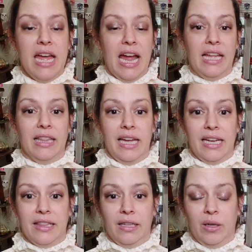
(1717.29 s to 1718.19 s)
And
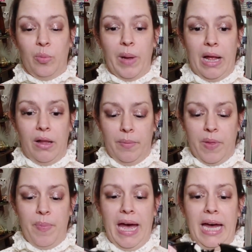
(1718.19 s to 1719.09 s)
like the little belt,
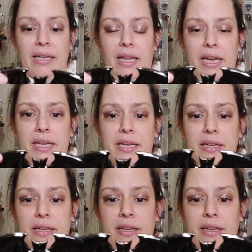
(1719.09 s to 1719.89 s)
the bat, like